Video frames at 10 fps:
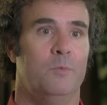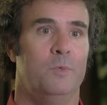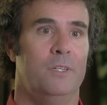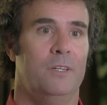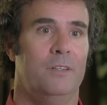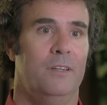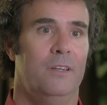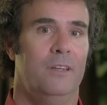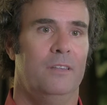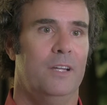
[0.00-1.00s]
be. And
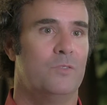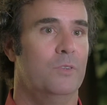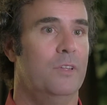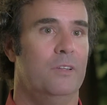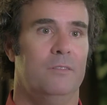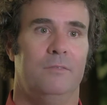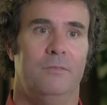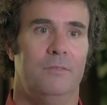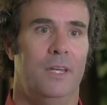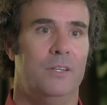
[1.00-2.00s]
that's what the
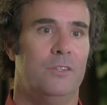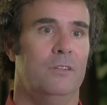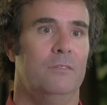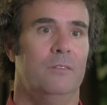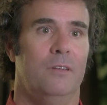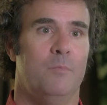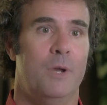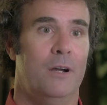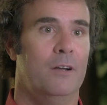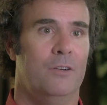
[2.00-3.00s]
ancient
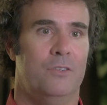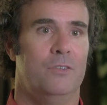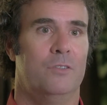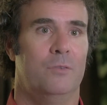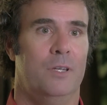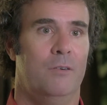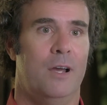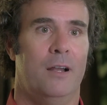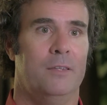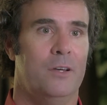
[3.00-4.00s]
mariners used when they were
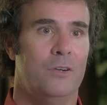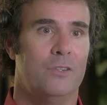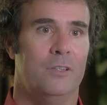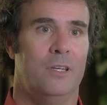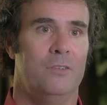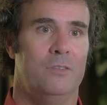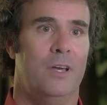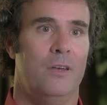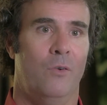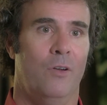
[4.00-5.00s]
out on the ocean. They used
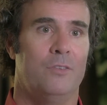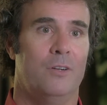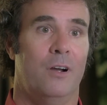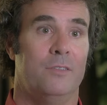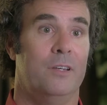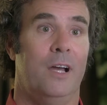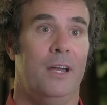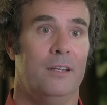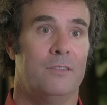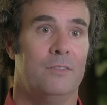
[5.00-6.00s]
that North Star as a
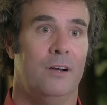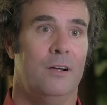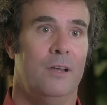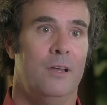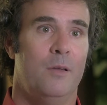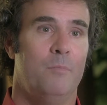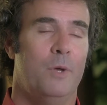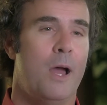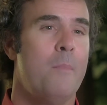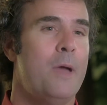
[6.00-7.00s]
guiding star. But
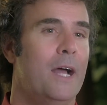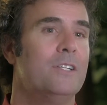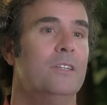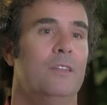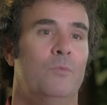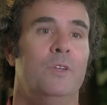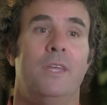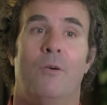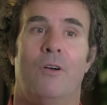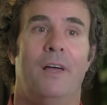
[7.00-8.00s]
I imagine that when
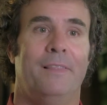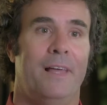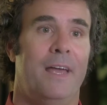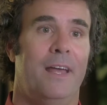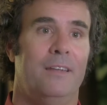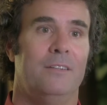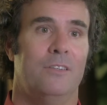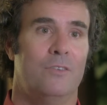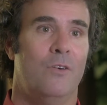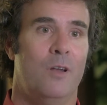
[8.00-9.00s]
they were on land and
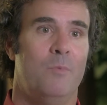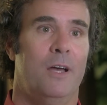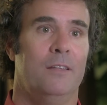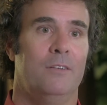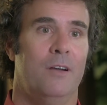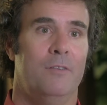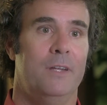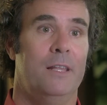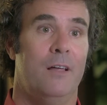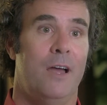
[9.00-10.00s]
just going about their
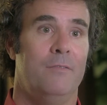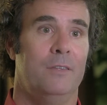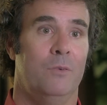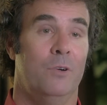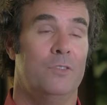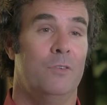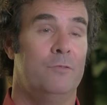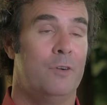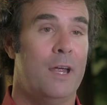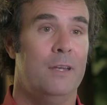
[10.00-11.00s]
everyday life and they weren't so
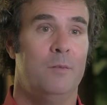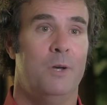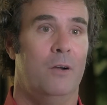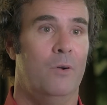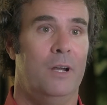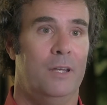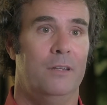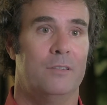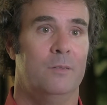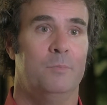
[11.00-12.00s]
frightened about running
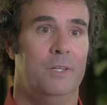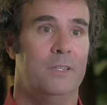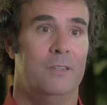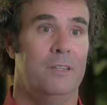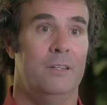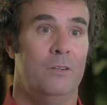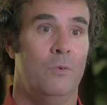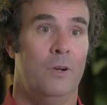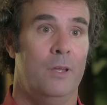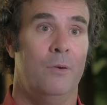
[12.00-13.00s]
into some place that they didn't know
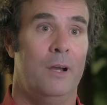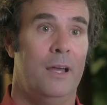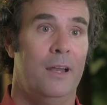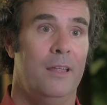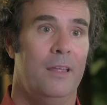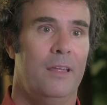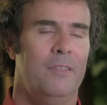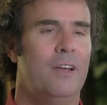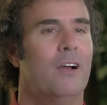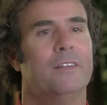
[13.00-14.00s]
where they were at,
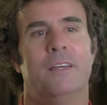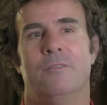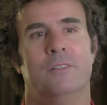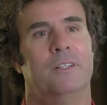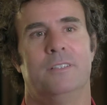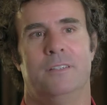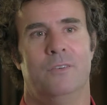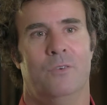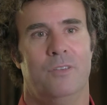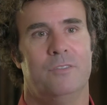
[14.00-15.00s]
they hardly ever looked at the
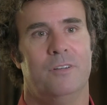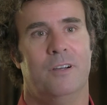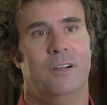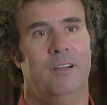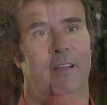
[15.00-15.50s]
North Star.